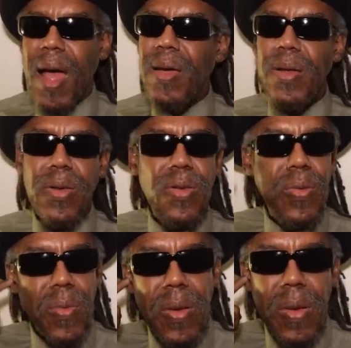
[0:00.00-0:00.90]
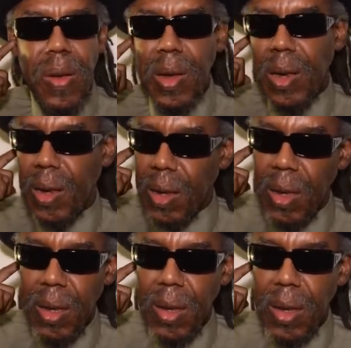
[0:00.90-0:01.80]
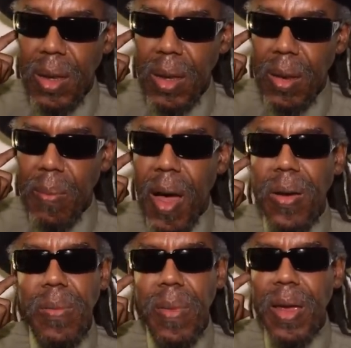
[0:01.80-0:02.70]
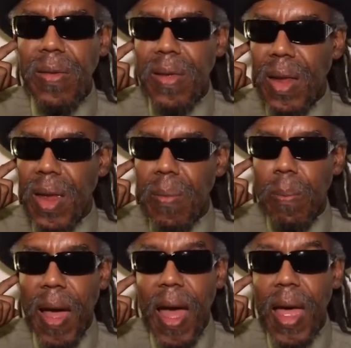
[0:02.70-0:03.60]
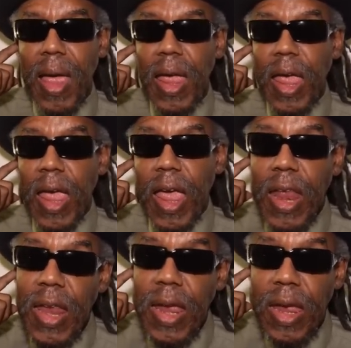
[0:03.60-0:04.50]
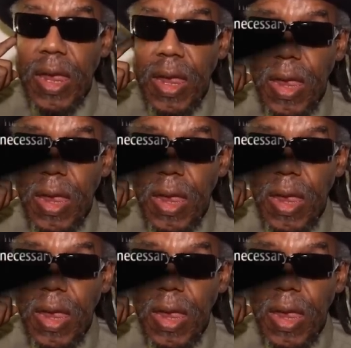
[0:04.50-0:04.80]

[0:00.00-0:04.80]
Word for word: I could have sworn Malcolm X said by any